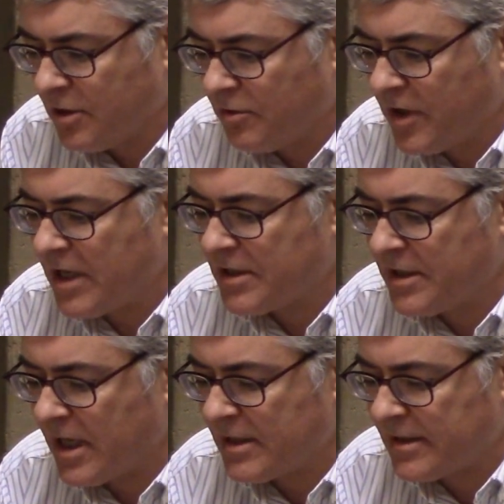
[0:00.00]
So
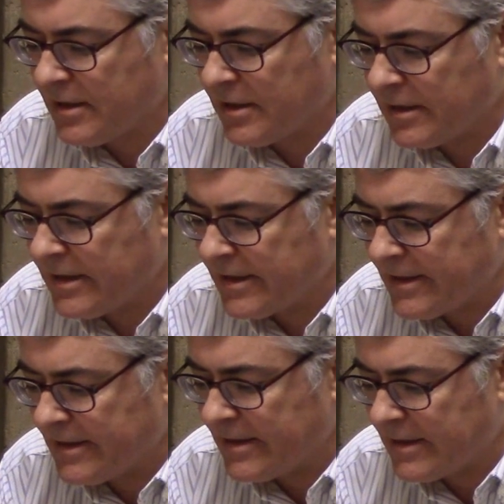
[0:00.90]

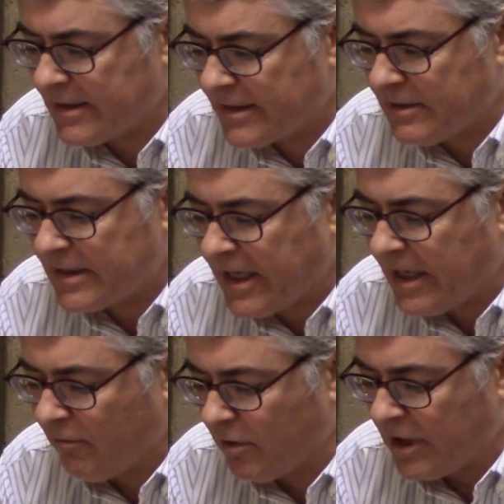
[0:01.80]
so it's
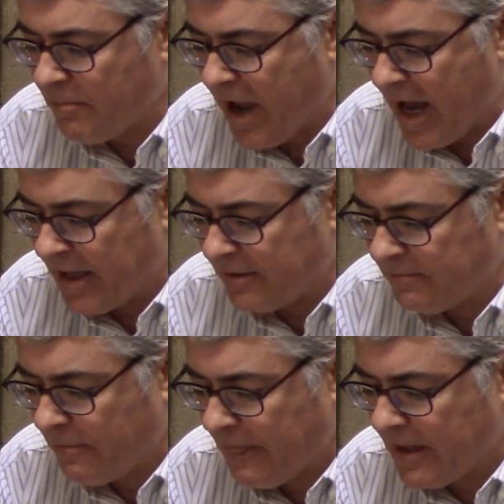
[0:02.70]
getting really bad.
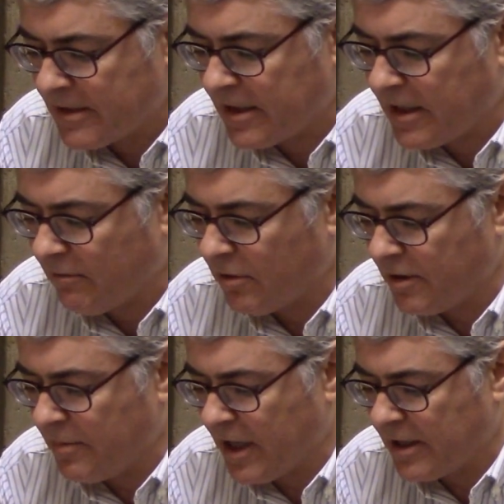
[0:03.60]
It's getting
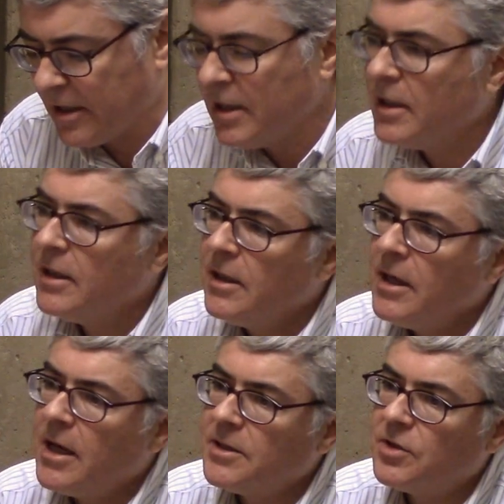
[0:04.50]
really bad.
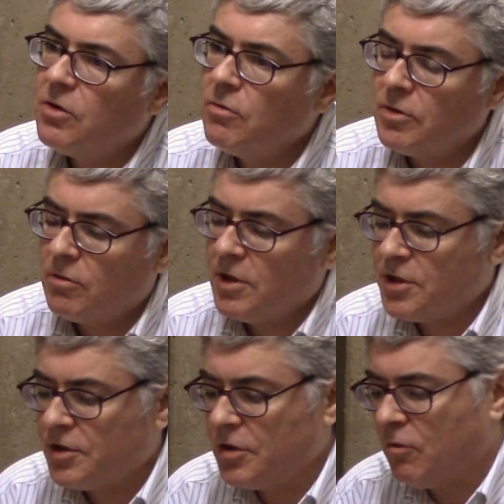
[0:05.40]
And so the
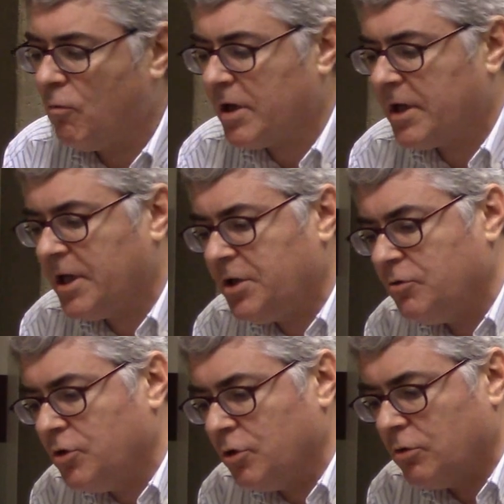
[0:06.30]
question is, you know, what
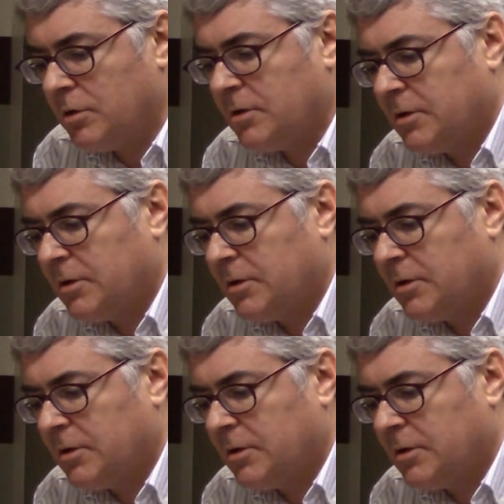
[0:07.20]
can you do?